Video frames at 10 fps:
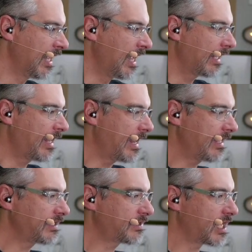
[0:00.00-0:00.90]

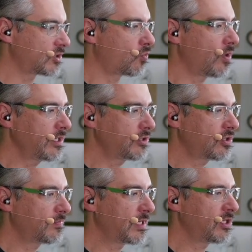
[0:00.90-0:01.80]
Candy says, What is
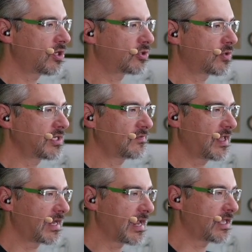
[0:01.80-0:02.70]
your opinion on Trace
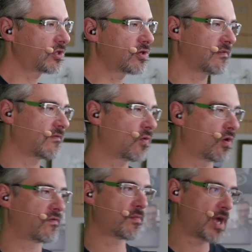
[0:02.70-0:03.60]
Flag
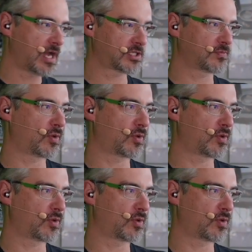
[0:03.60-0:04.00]
834 for possible